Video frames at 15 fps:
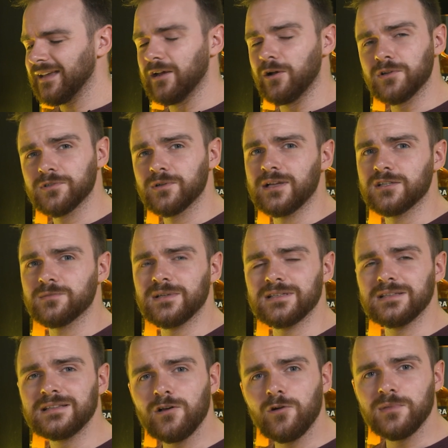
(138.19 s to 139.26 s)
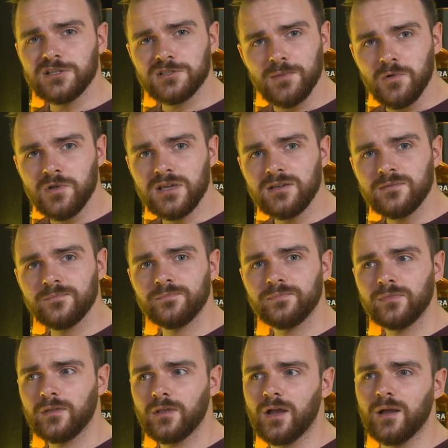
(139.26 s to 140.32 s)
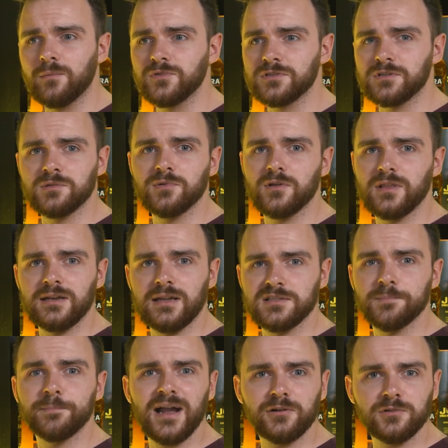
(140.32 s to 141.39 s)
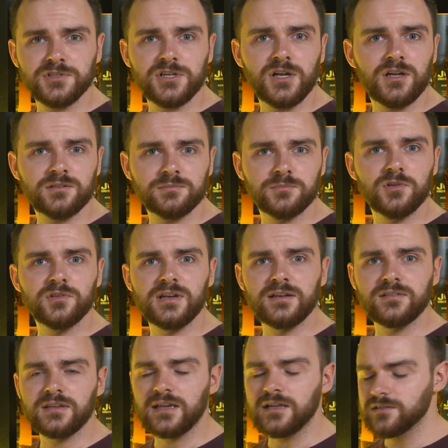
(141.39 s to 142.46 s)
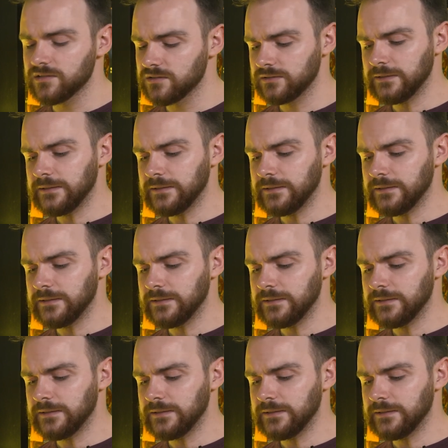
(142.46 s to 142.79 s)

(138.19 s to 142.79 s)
It also kind of smells a little bit smoky. I'm just going to put that down to barrel char more than anything else.